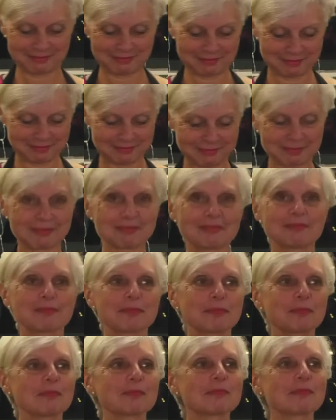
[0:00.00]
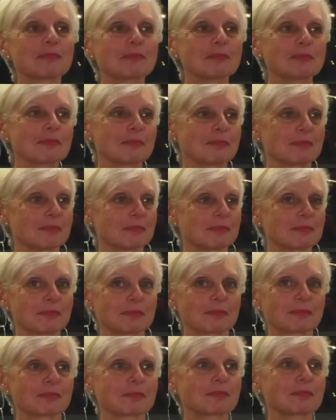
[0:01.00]
Right, how are we doing?
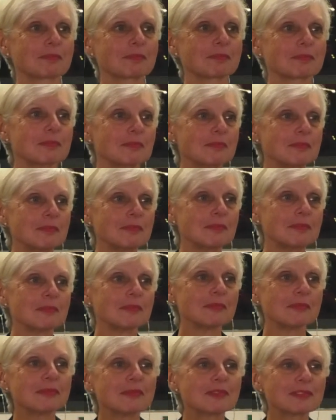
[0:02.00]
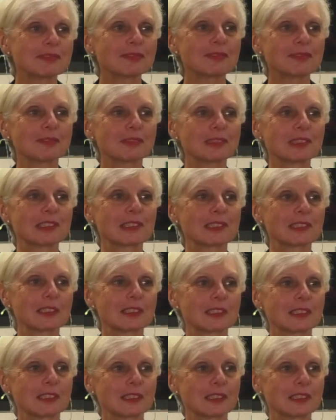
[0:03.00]
Oh yeah, we've got a few more thumbs
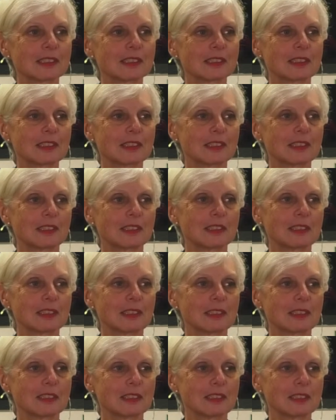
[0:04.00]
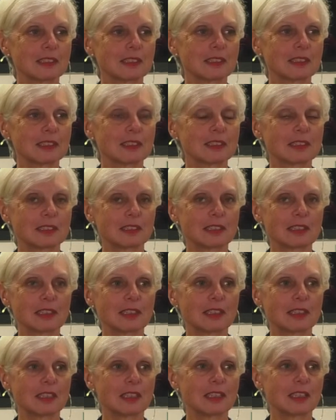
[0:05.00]
up. Any more thumbs up?